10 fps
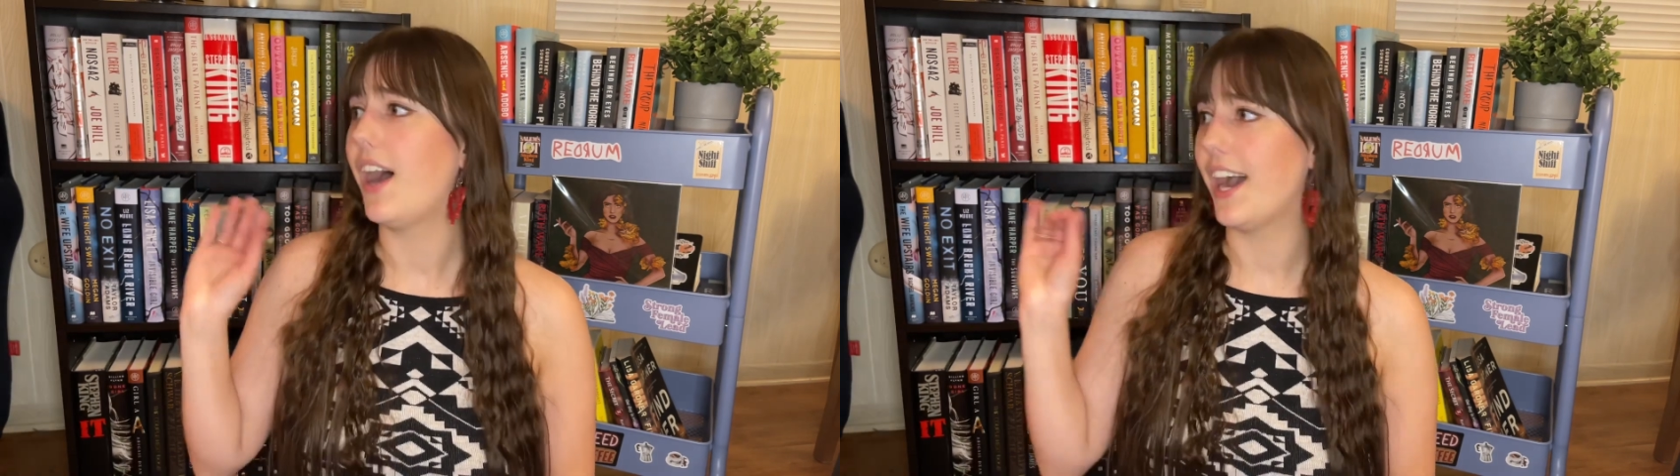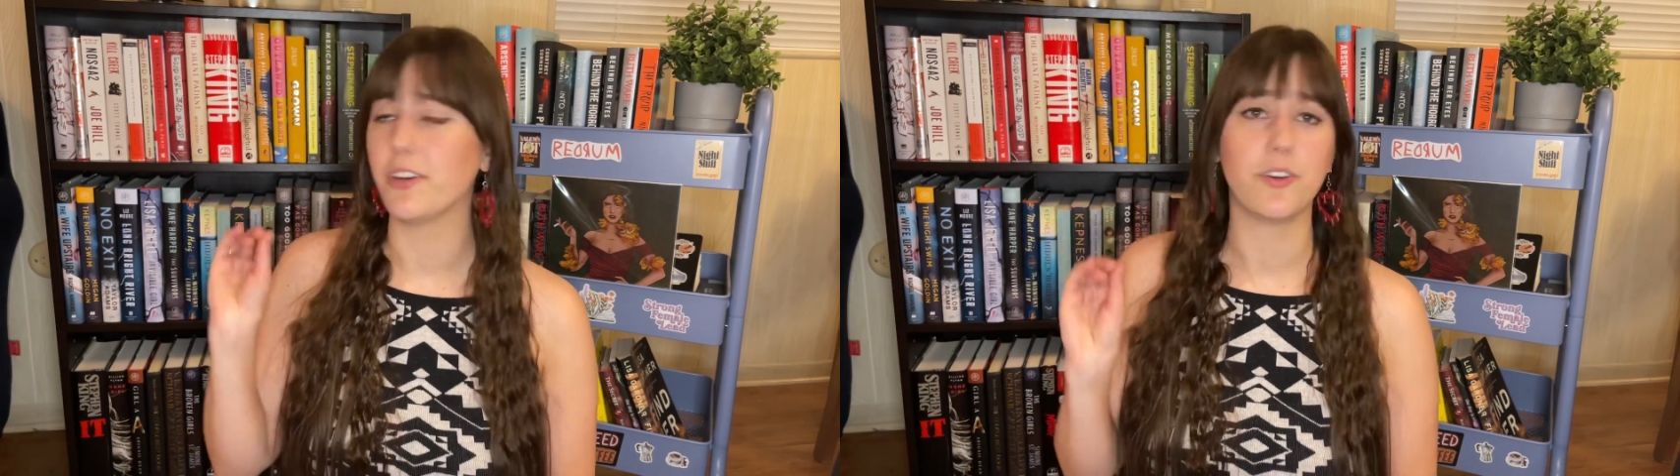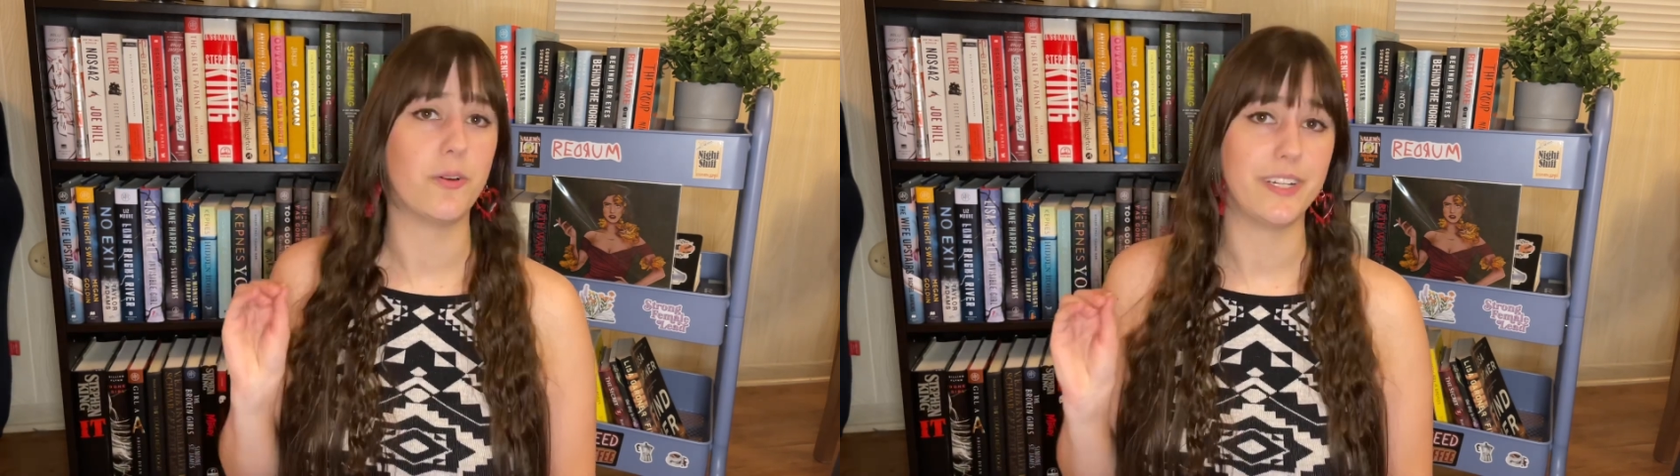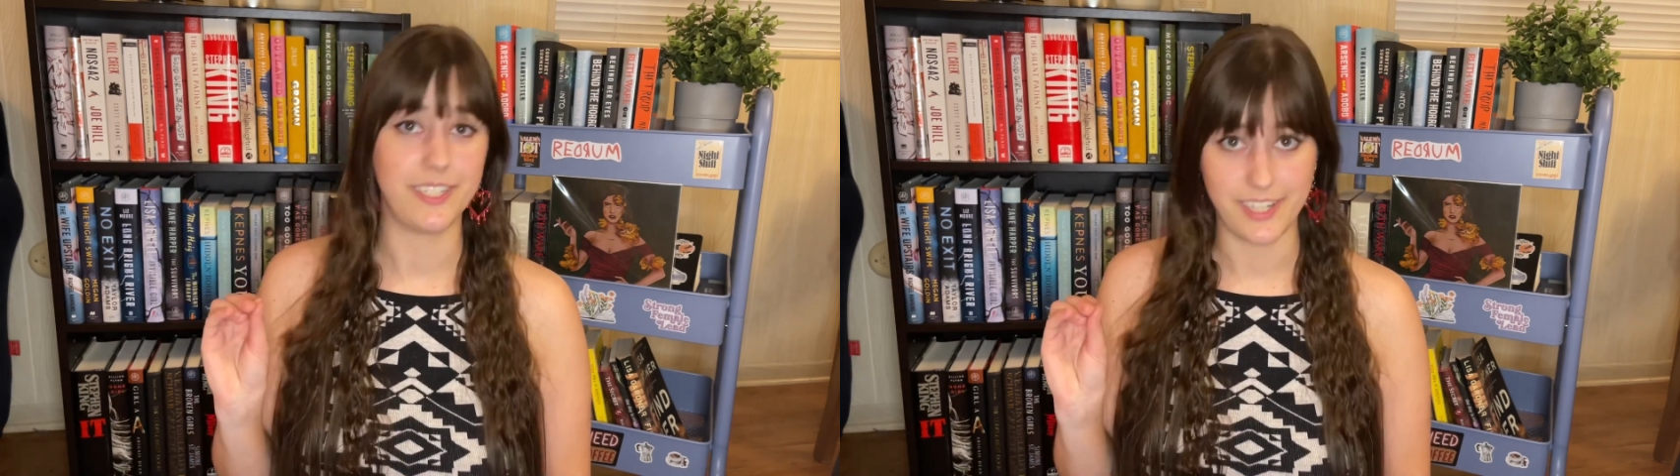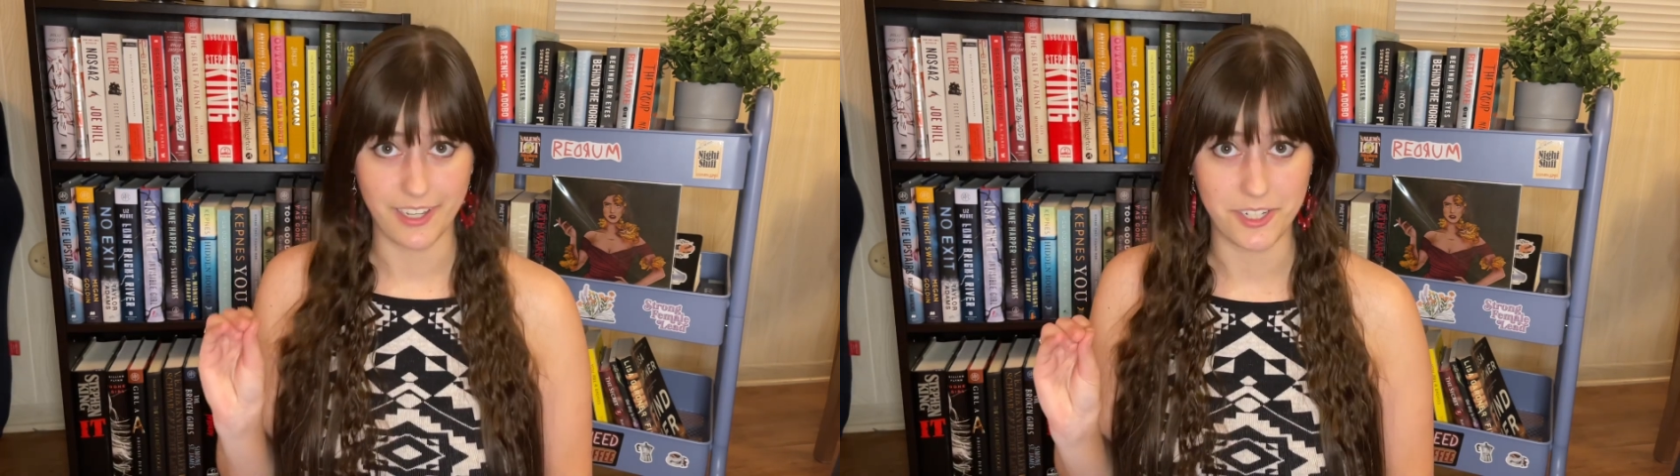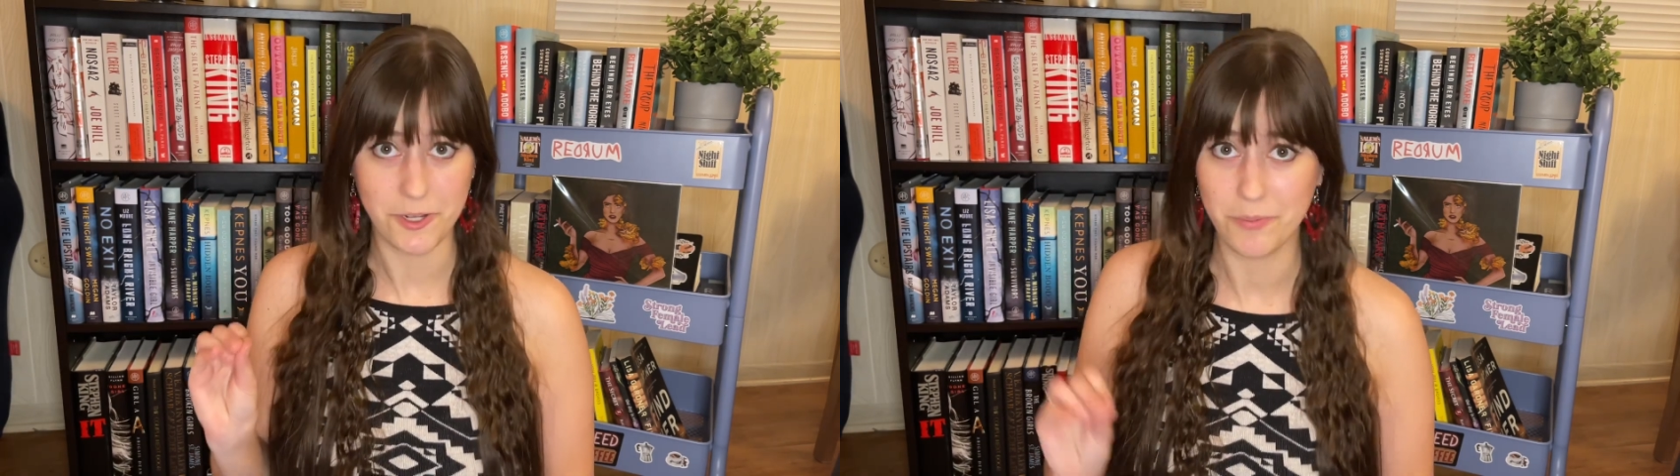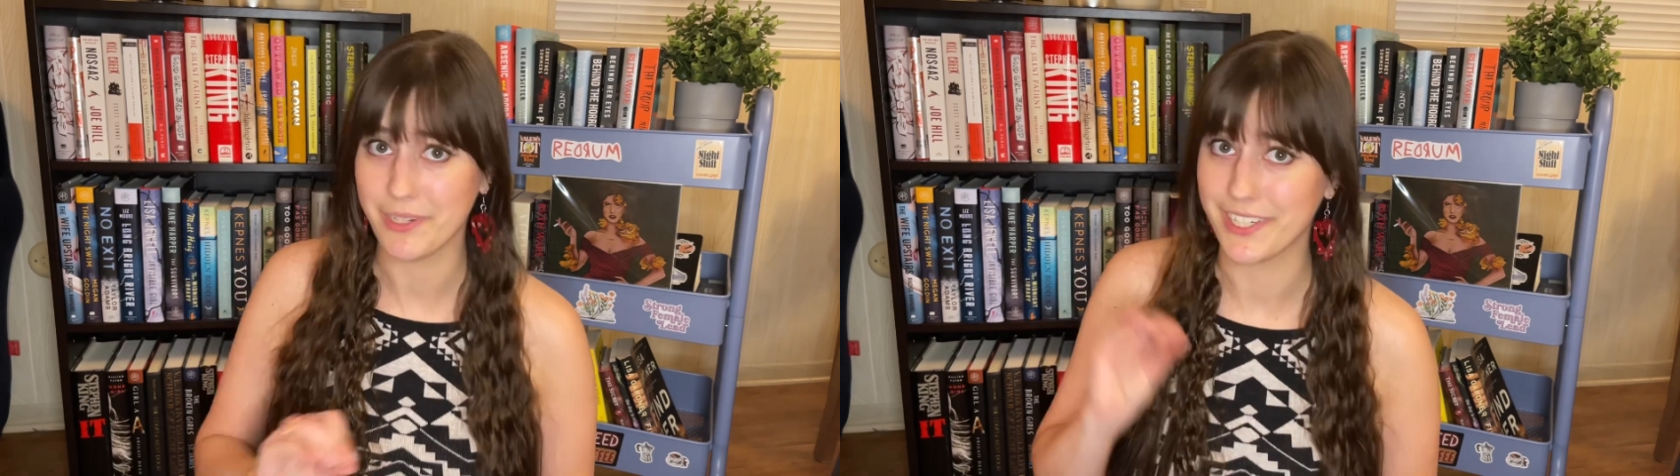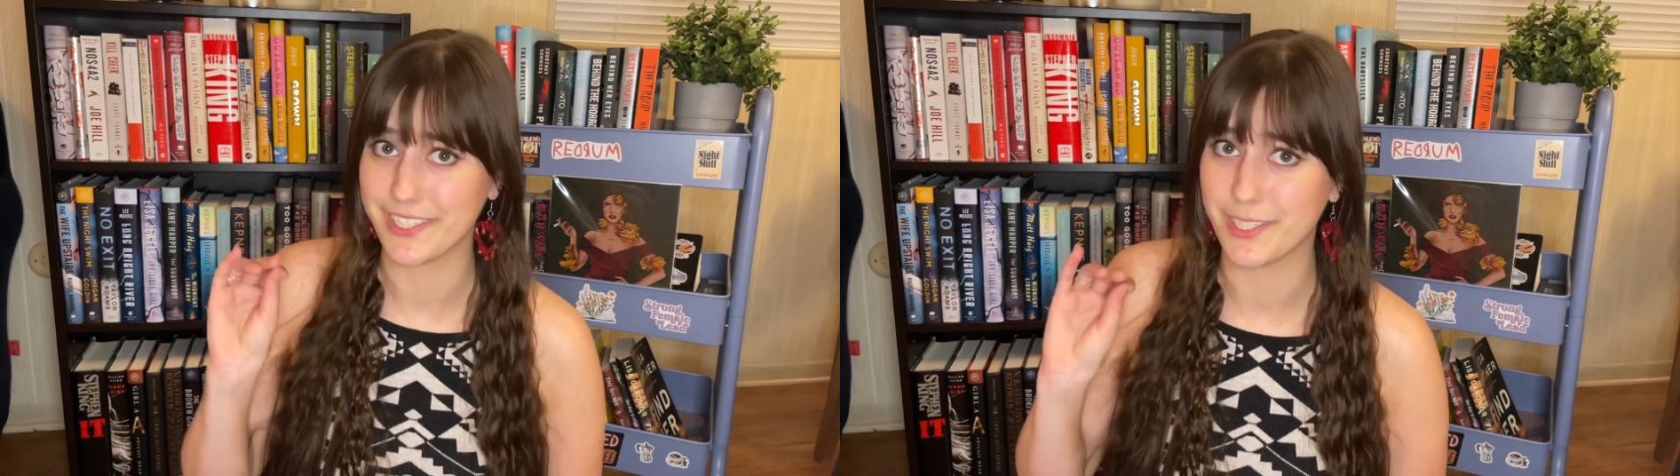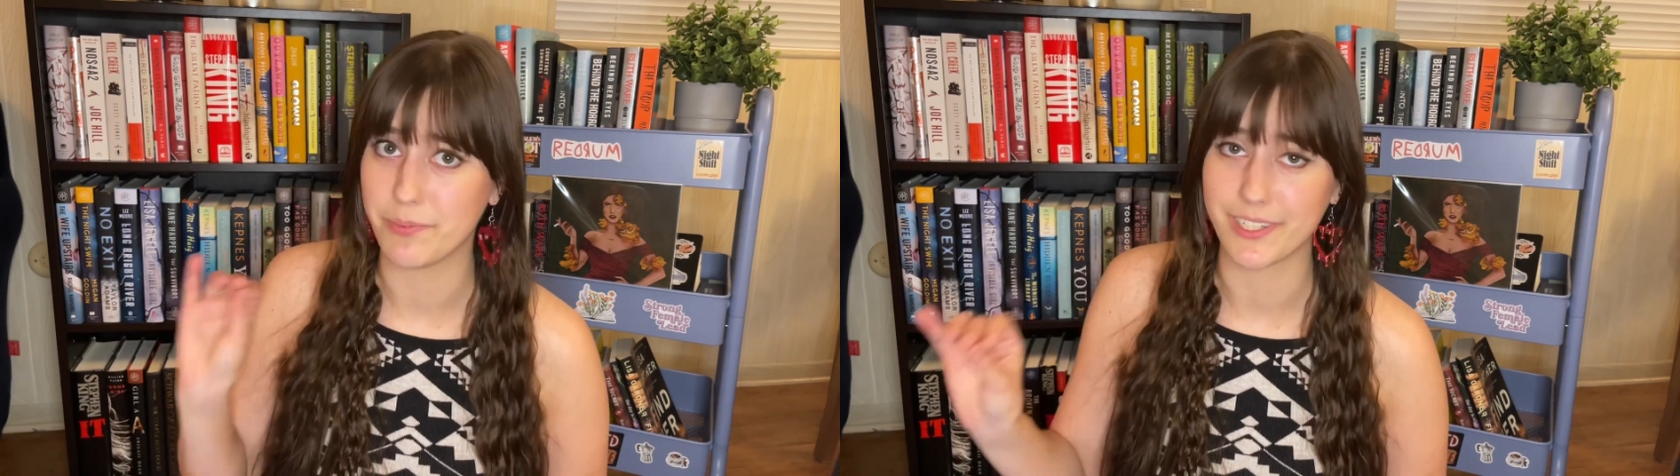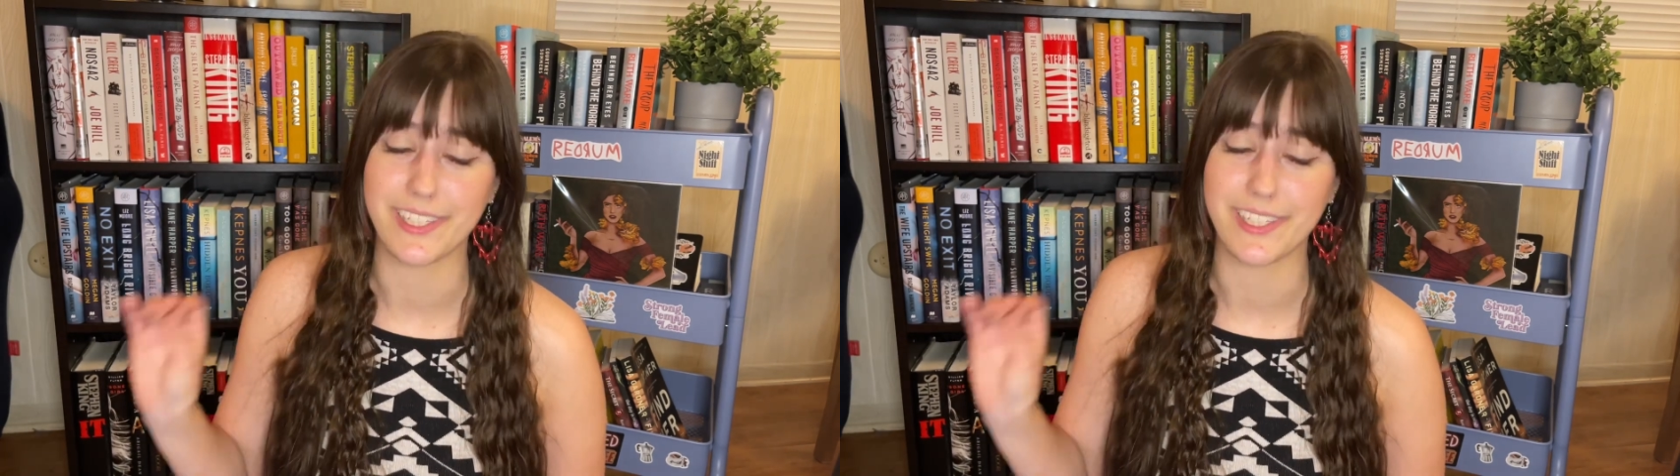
I don't know what to tell you, because this book